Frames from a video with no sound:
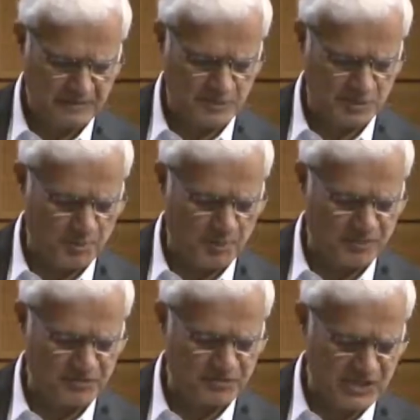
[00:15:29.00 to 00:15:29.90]
There was a
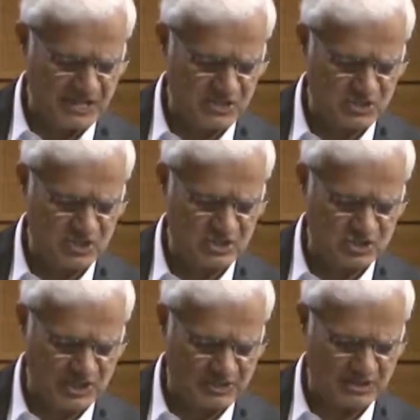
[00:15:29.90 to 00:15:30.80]
moment of dazed,
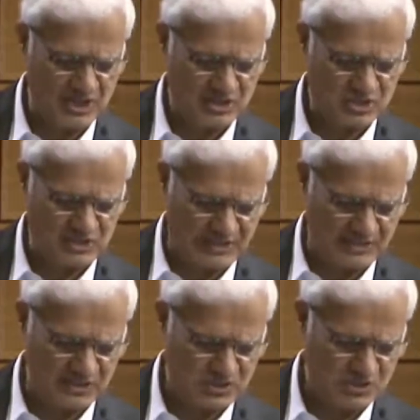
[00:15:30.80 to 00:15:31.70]
stunned
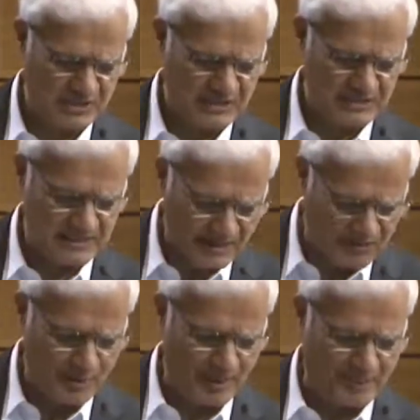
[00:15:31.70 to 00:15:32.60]
silence. Then
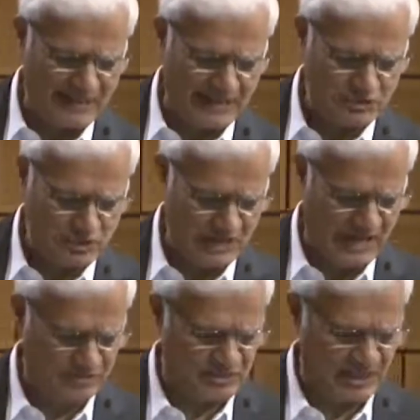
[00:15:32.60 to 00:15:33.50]
everyone began to
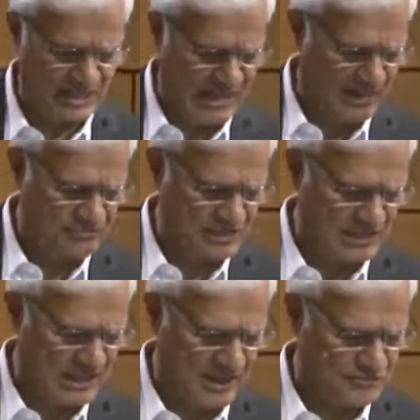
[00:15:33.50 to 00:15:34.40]
laugh. They laughed
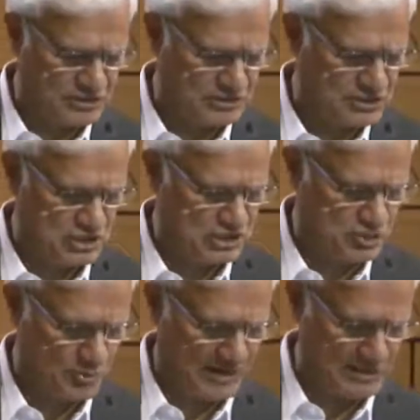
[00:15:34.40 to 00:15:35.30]
and laughed till the
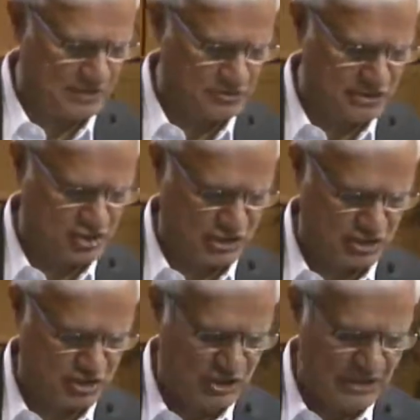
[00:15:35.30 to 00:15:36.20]
tears ran down their
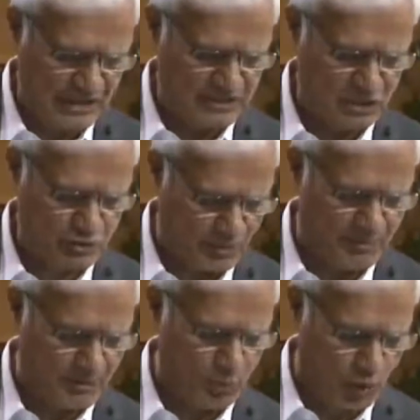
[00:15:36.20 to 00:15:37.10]
cheeks and the
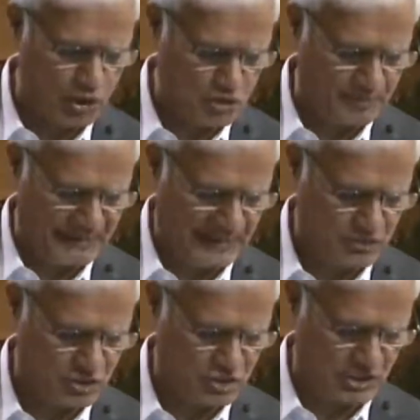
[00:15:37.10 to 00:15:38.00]
Kremlin walls
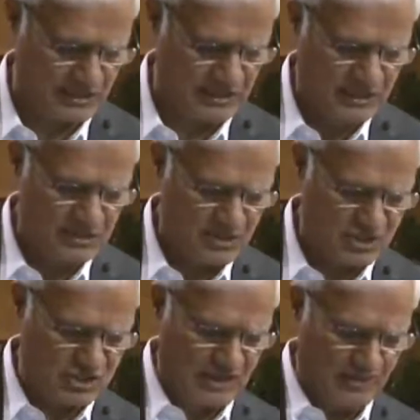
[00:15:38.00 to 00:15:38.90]
began to shake. The
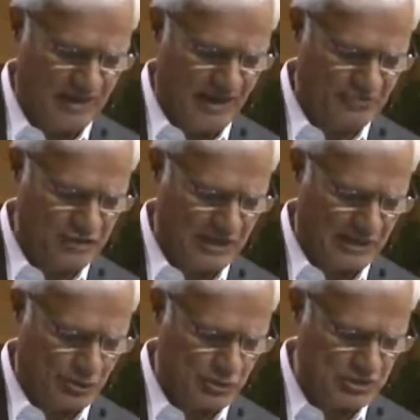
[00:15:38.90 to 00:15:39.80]
same laughter
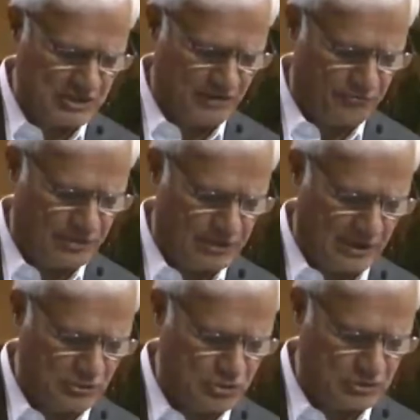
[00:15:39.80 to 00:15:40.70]
echoes in every
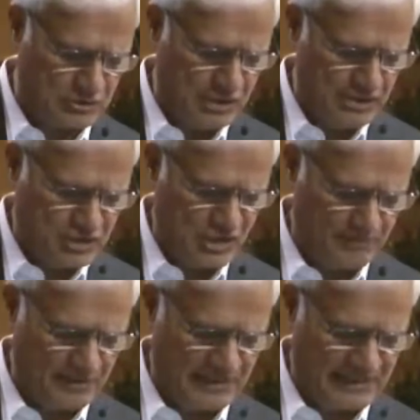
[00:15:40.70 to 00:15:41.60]
council
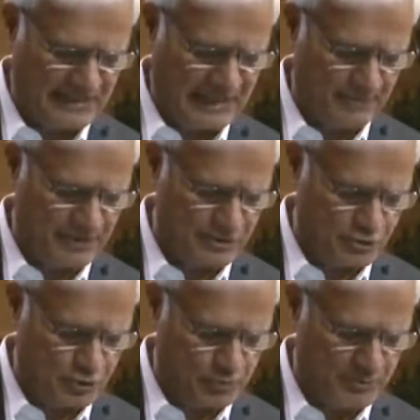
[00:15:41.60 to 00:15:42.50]
chamber and
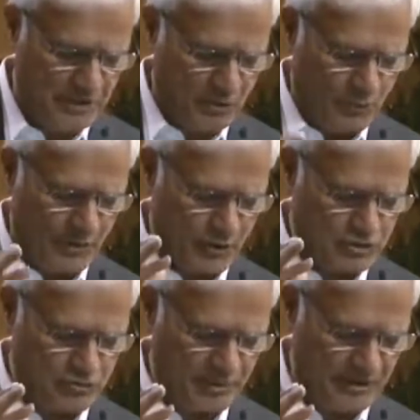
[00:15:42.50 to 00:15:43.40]
cabinet room.
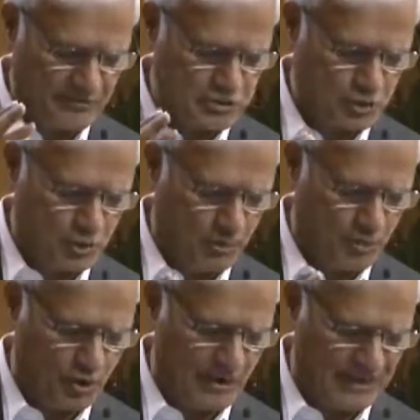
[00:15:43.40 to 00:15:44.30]
Wherever two or
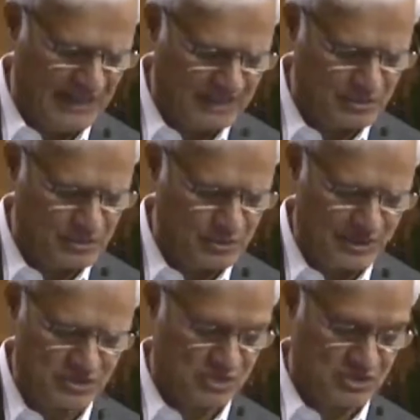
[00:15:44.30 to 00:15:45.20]
more are gathered to
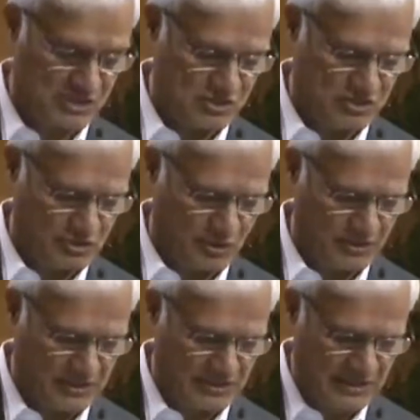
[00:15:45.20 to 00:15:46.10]
exercise
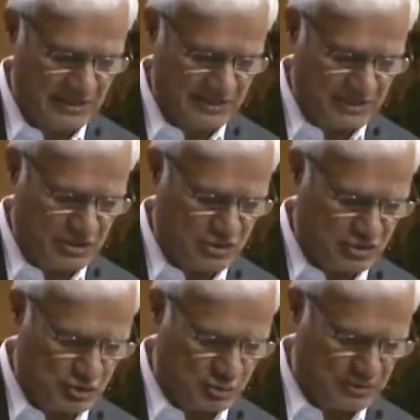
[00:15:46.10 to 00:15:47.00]
authority, it is
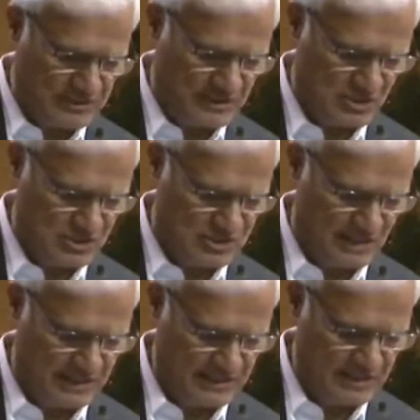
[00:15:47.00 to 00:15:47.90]
truth that has
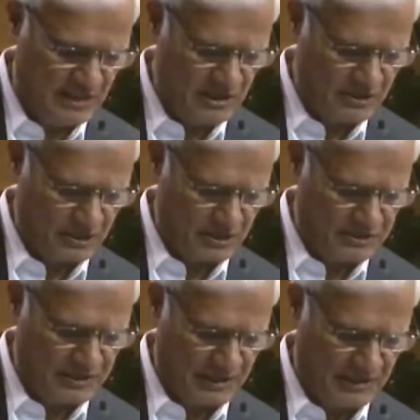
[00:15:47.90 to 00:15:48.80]
died,
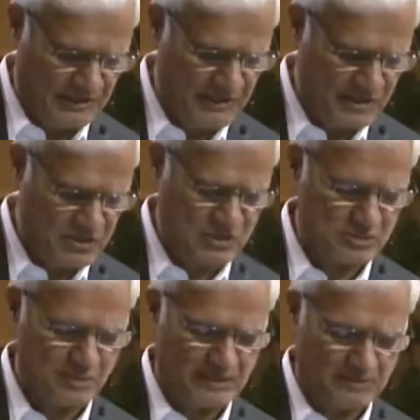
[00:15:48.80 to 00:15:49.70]
not God,
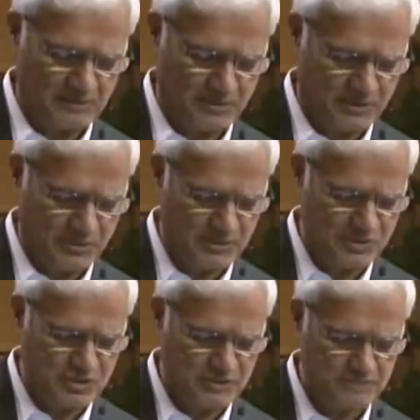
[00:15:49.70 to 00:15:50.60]
says Malcolm
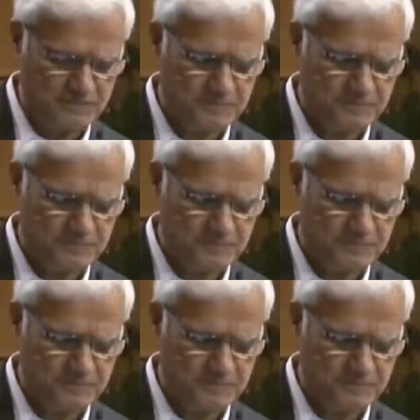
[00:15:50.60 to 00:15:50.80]
Muggeridge.